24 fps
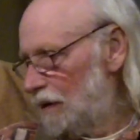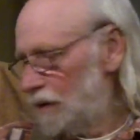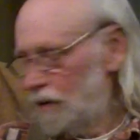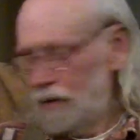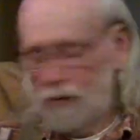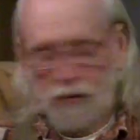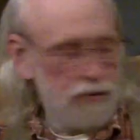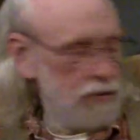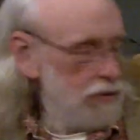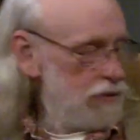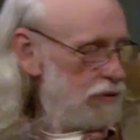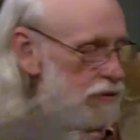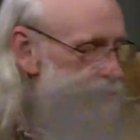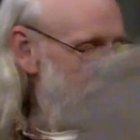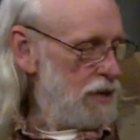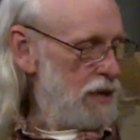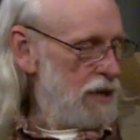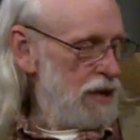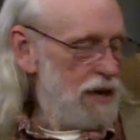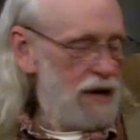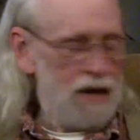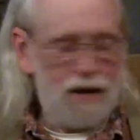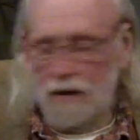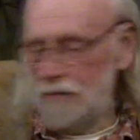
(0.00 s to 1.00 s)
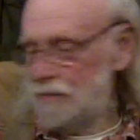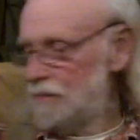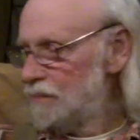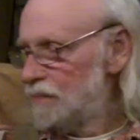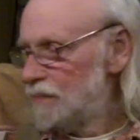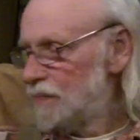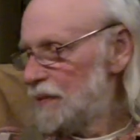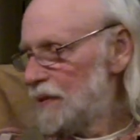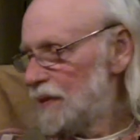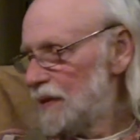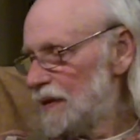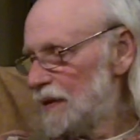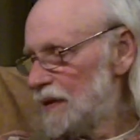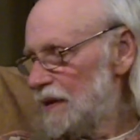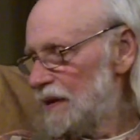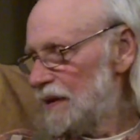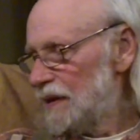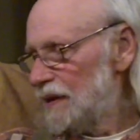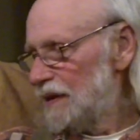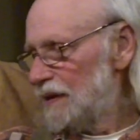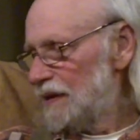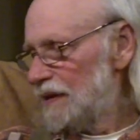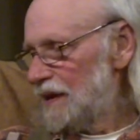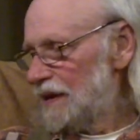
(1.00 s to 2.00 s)
there it is.
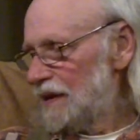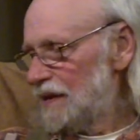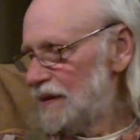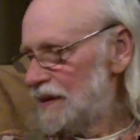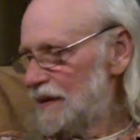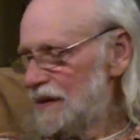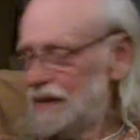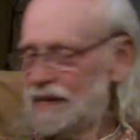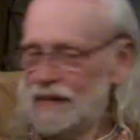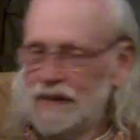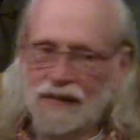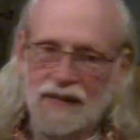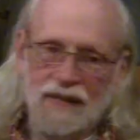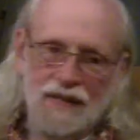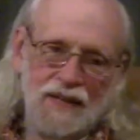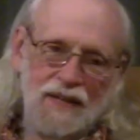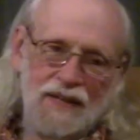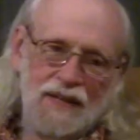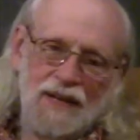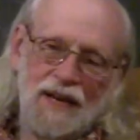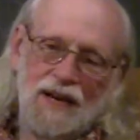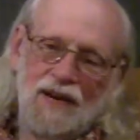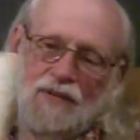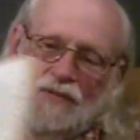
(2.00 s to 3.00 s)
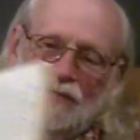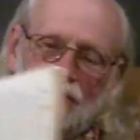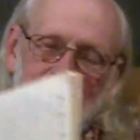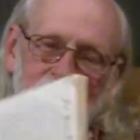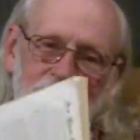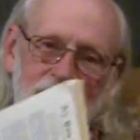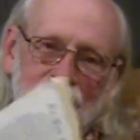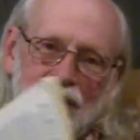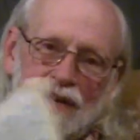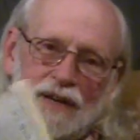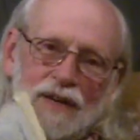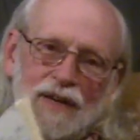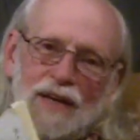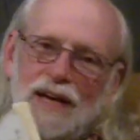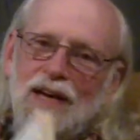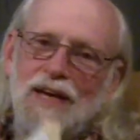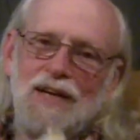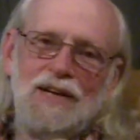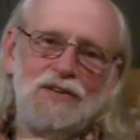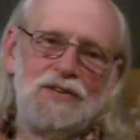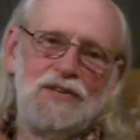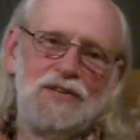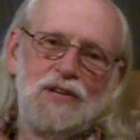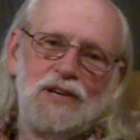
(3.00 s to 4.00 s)
That now
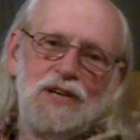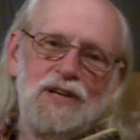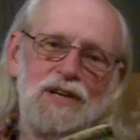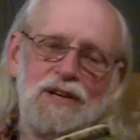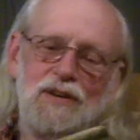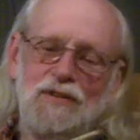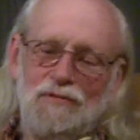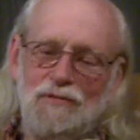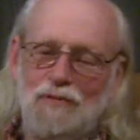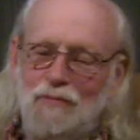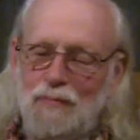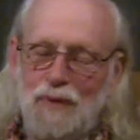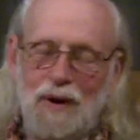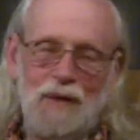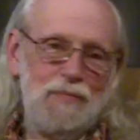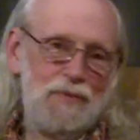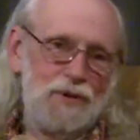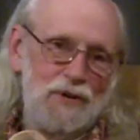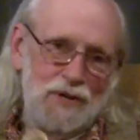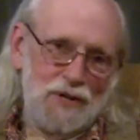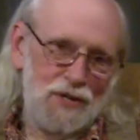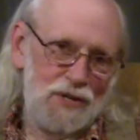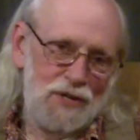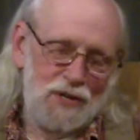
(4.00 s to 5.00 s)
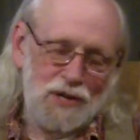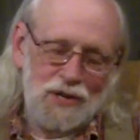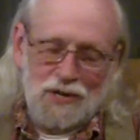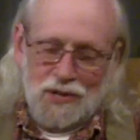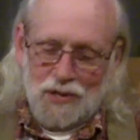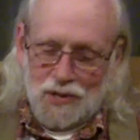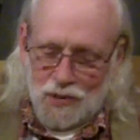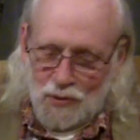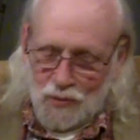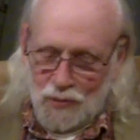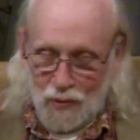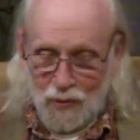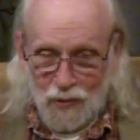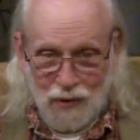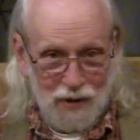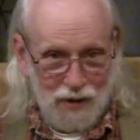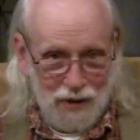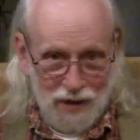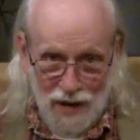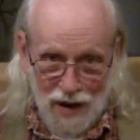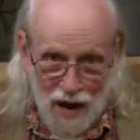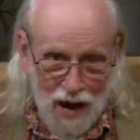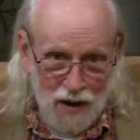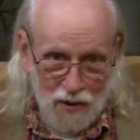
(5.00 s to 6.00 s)
Elaine, she could remember. She just
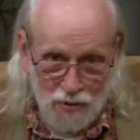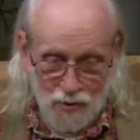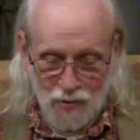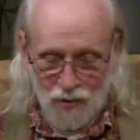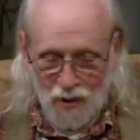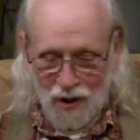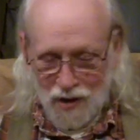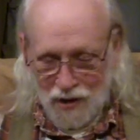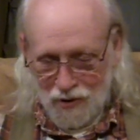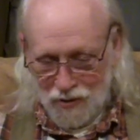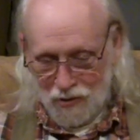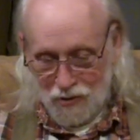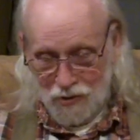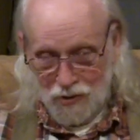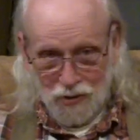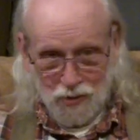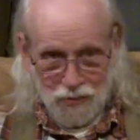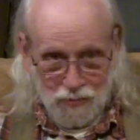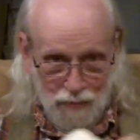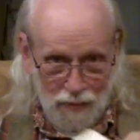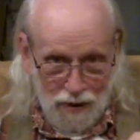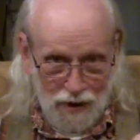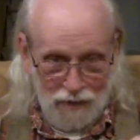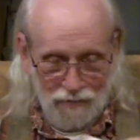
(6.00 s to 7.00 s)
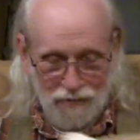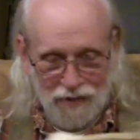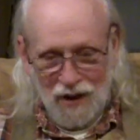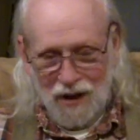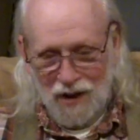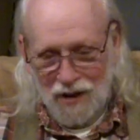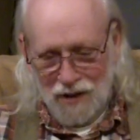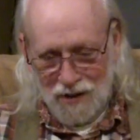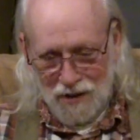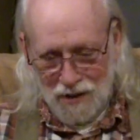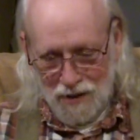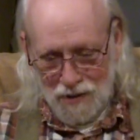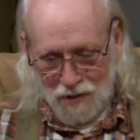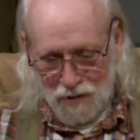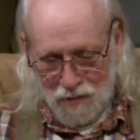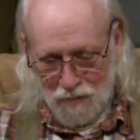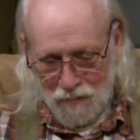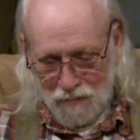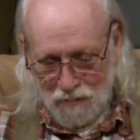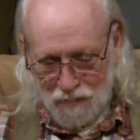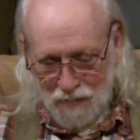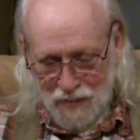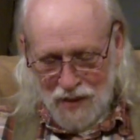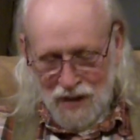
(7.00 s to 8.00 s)
quoted it. I knew I couldn't, but I've got it here.
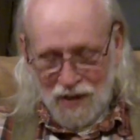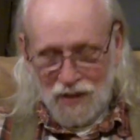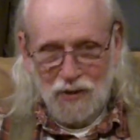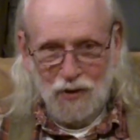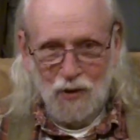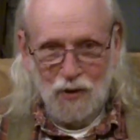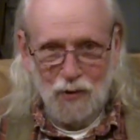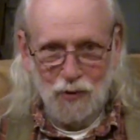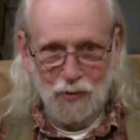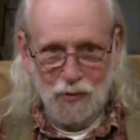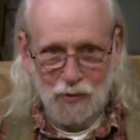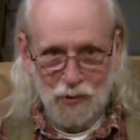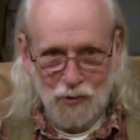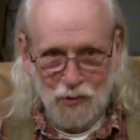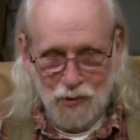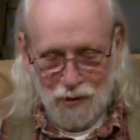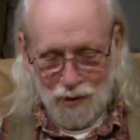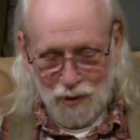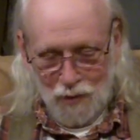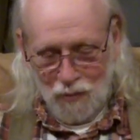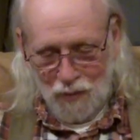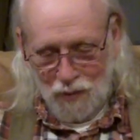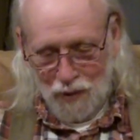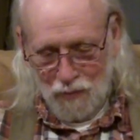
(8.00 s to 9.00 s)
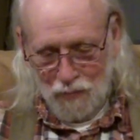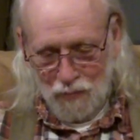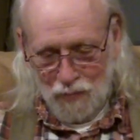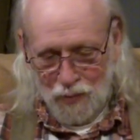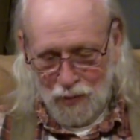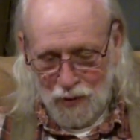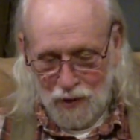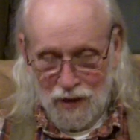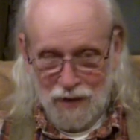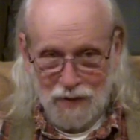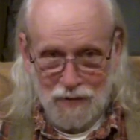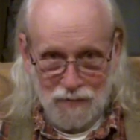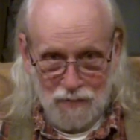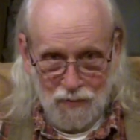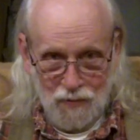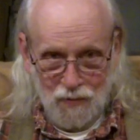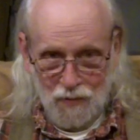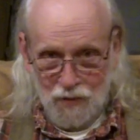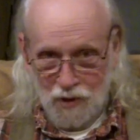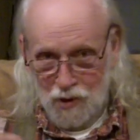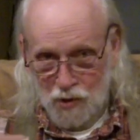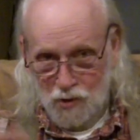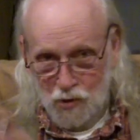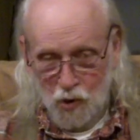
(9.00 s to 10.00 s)
The old Duke, at one point,
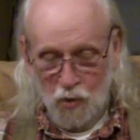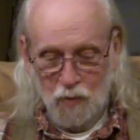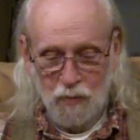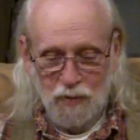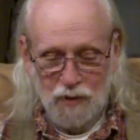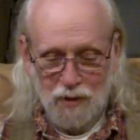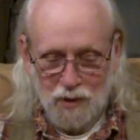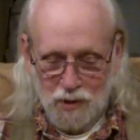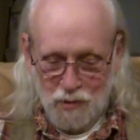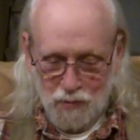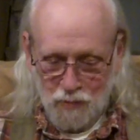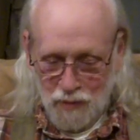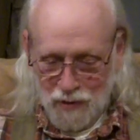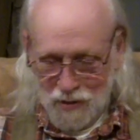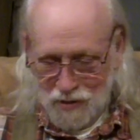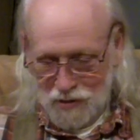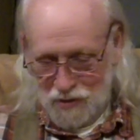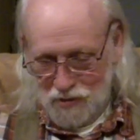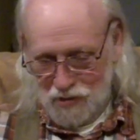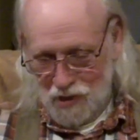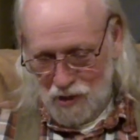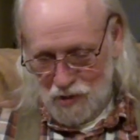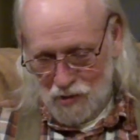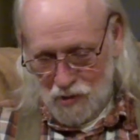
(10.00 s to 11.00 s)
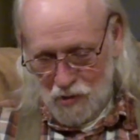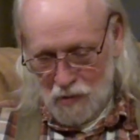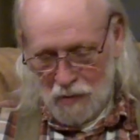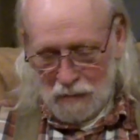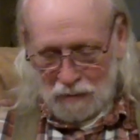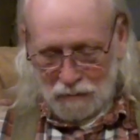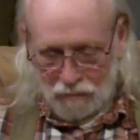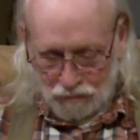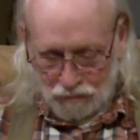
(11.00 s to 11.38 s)
his opening speech says,